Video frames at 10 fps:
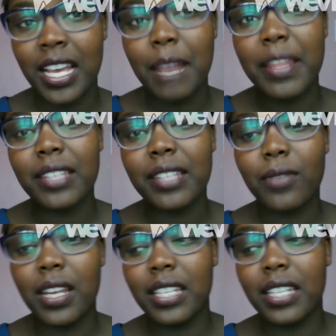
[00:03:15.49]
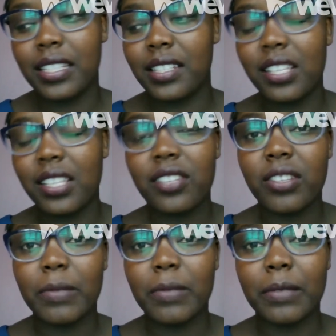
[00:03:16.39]
But this is just
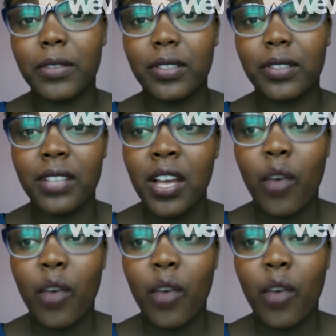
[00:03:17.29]
trespass because